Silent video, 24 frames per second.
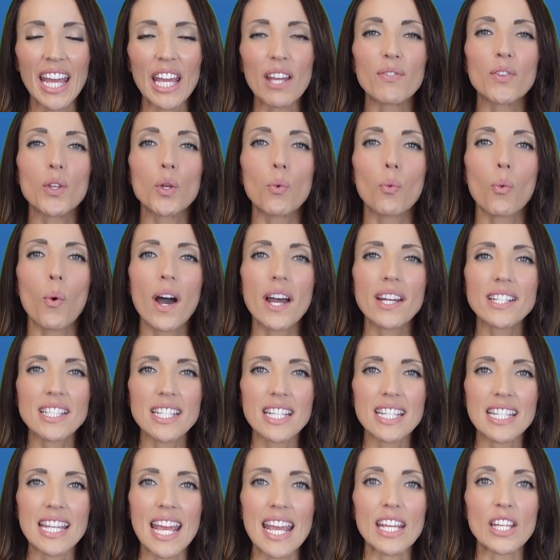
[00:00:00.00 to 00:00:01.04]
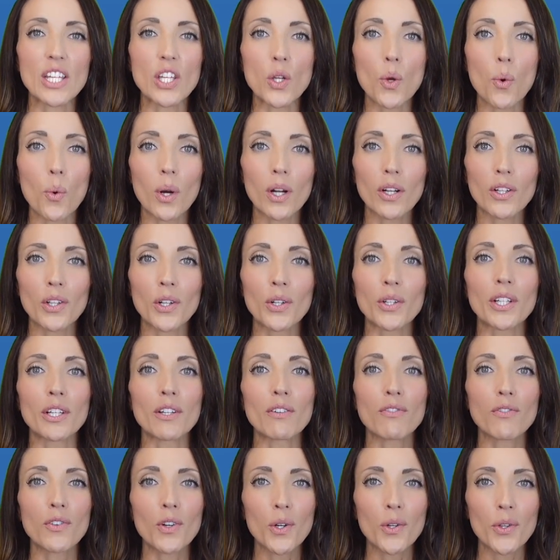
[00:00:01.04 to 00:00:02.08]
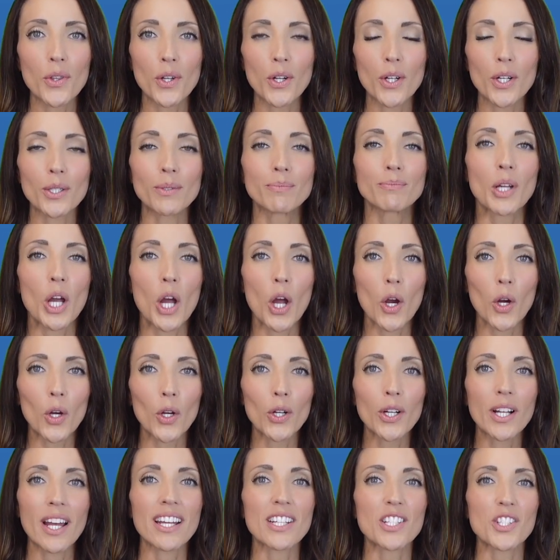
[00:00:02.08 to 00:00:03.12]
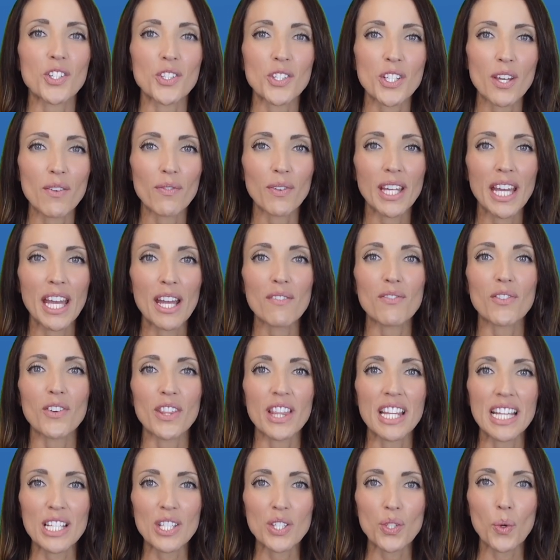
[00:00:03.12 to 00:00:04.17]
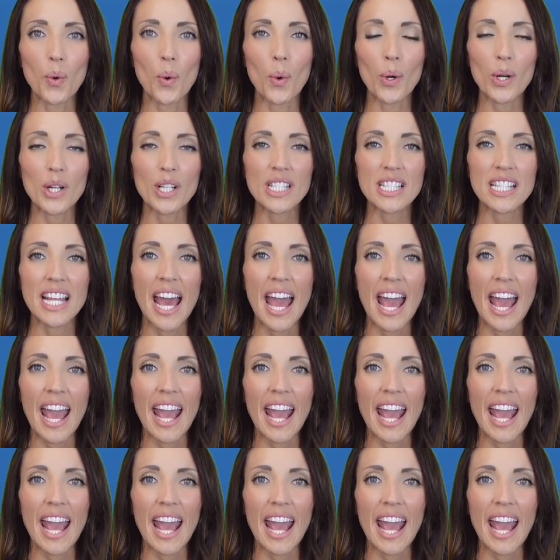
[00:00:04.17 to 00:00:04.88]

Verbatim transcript: If you want to take your learning further, earn a certificate for this course,